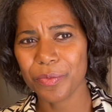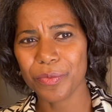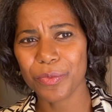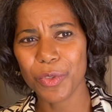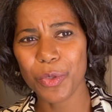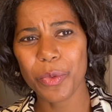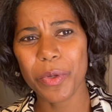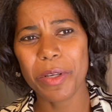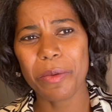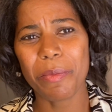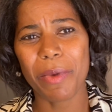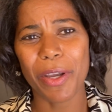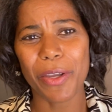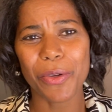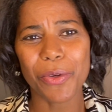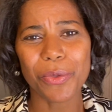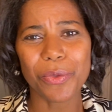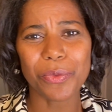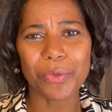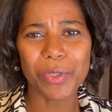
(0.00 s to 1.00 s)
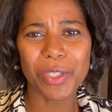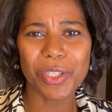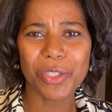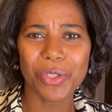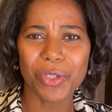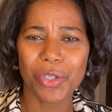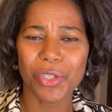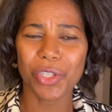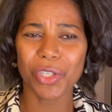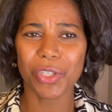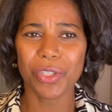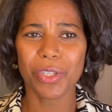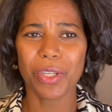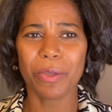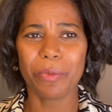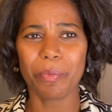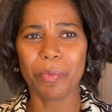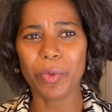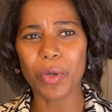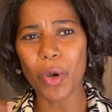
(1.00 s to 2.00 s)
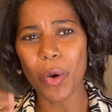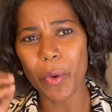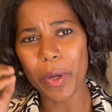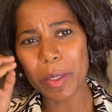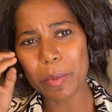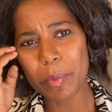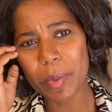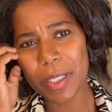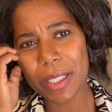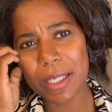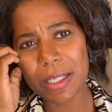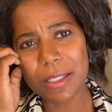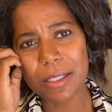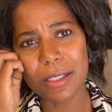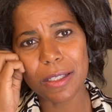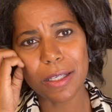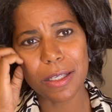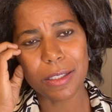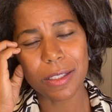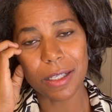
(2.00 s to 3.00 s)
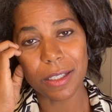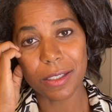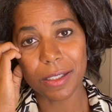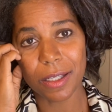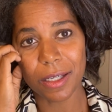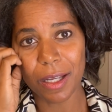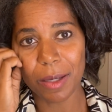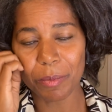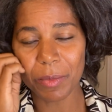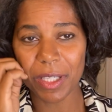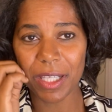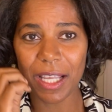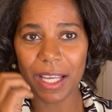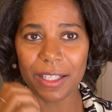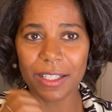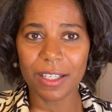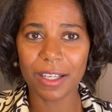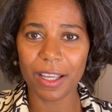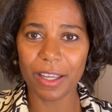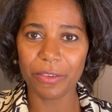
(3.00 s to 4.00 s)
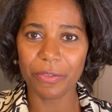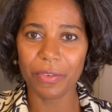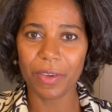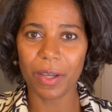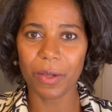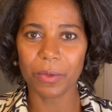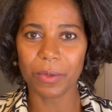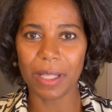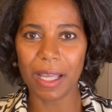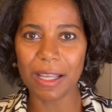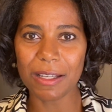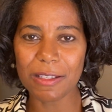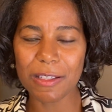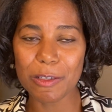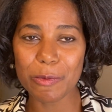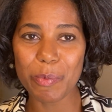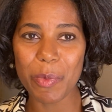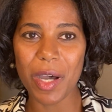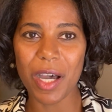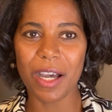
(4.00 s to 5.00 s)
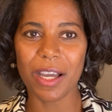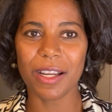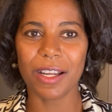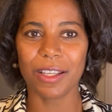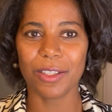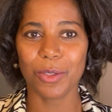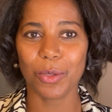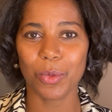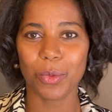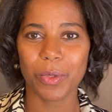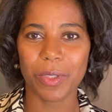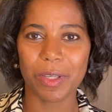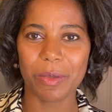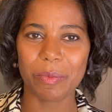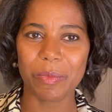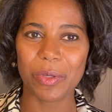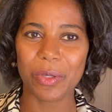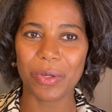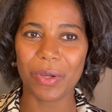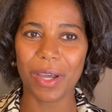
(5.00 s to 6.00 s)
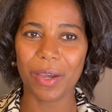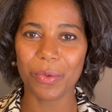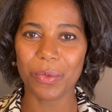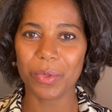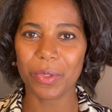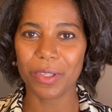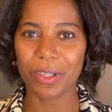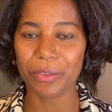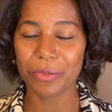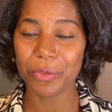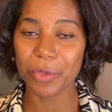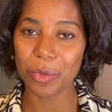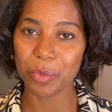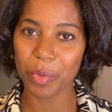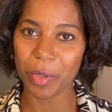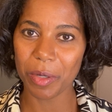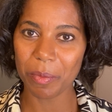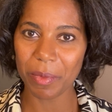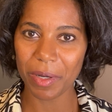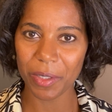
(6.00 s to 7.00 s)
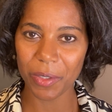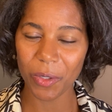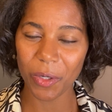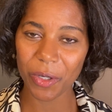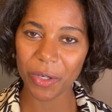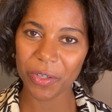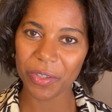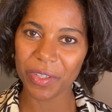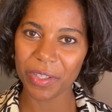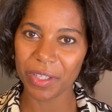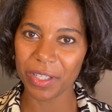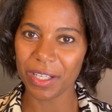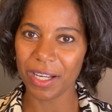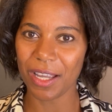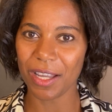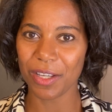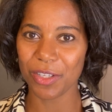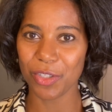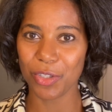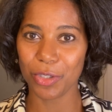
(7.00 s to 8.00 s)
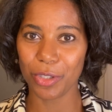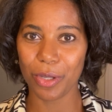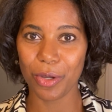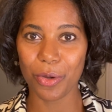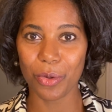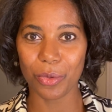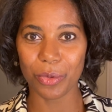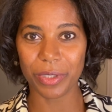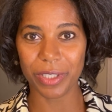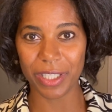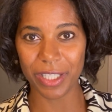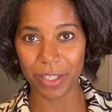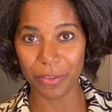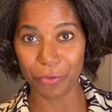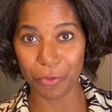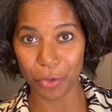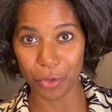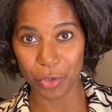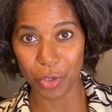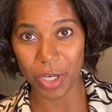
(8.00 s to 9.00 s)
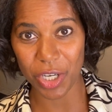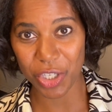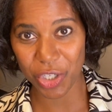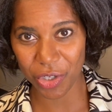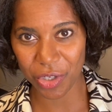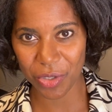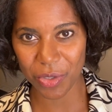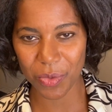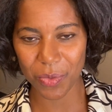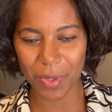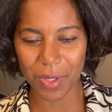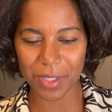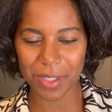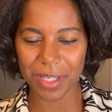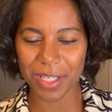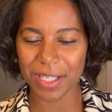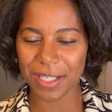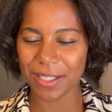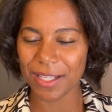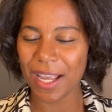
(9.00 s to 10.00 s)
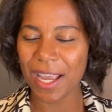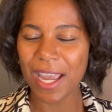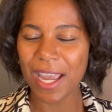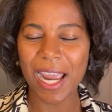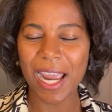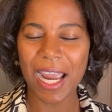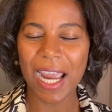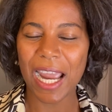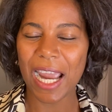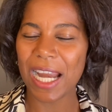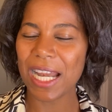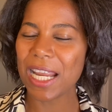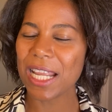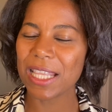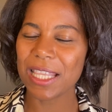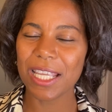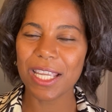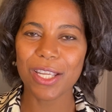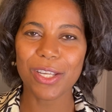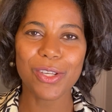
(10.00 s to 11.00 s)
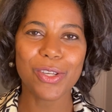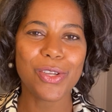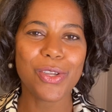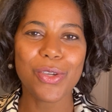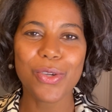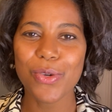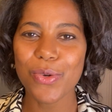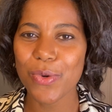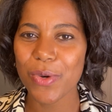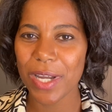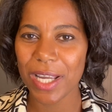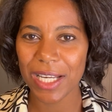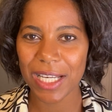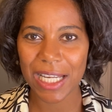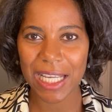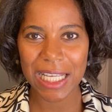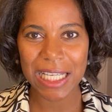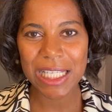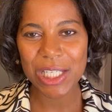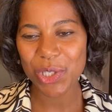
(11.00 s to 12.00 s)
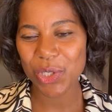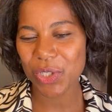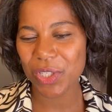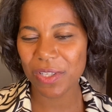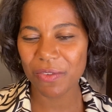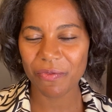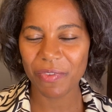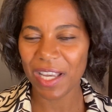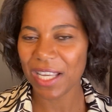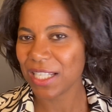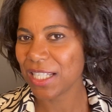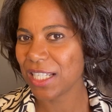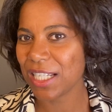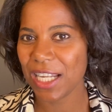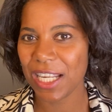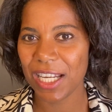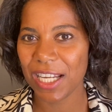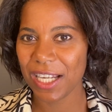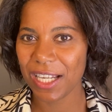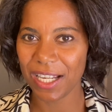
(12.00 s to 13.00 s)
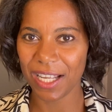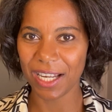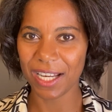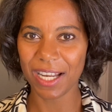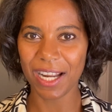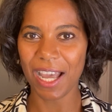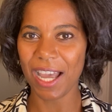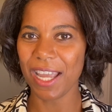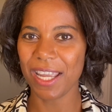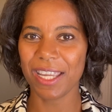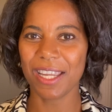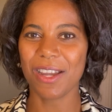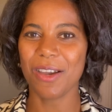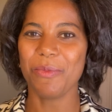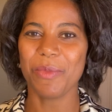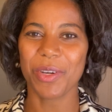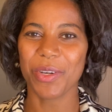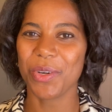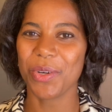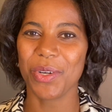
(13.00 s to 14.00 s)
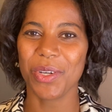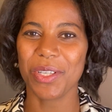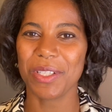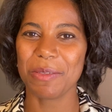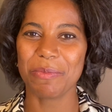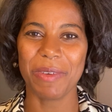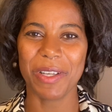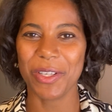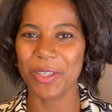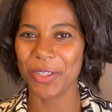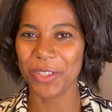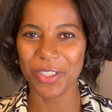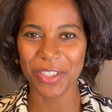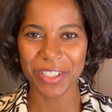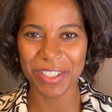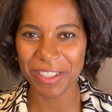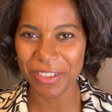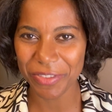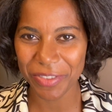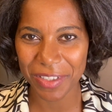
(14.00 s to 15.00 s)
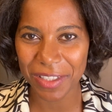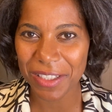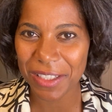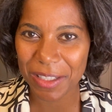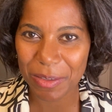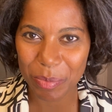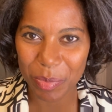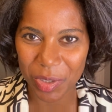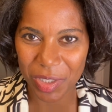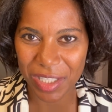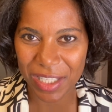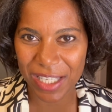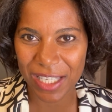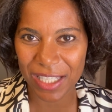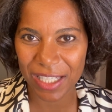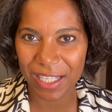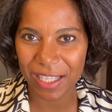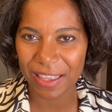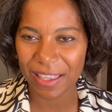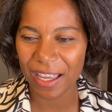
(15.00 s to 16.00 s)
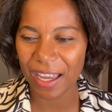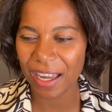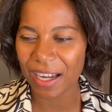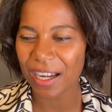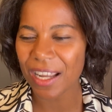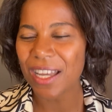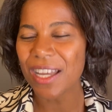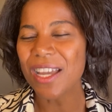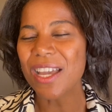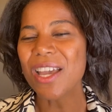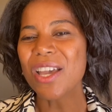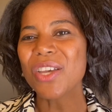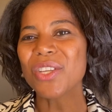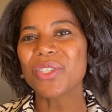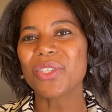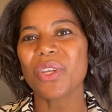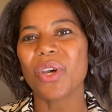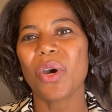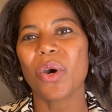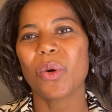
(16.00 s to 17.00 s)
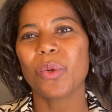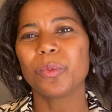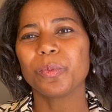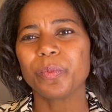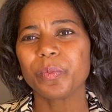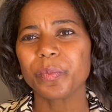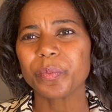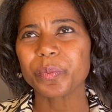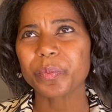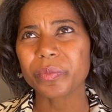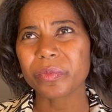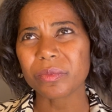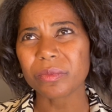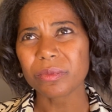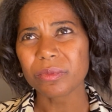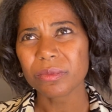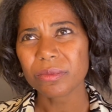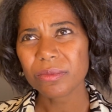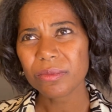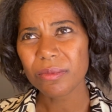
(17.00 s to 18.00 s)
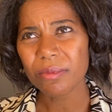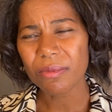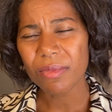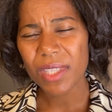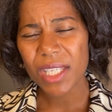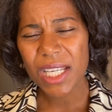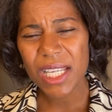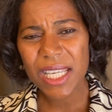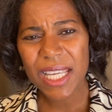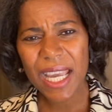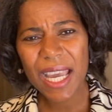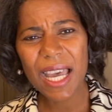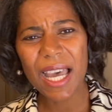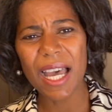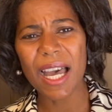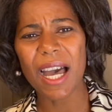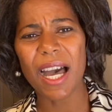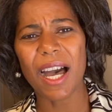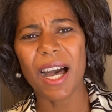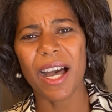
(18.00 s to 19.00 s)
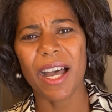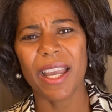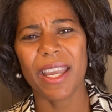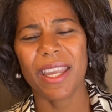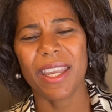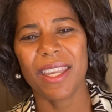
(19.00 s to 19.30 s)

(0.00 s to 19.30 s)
doing my own research and going places. I said, "I'm glad that I found that spot." I told him, I would love to bring my daughter there and actually go digging for treasure as well, because anything new and interesting, fascinating that I come across, my daughter is definitely partaking in that. So yeah,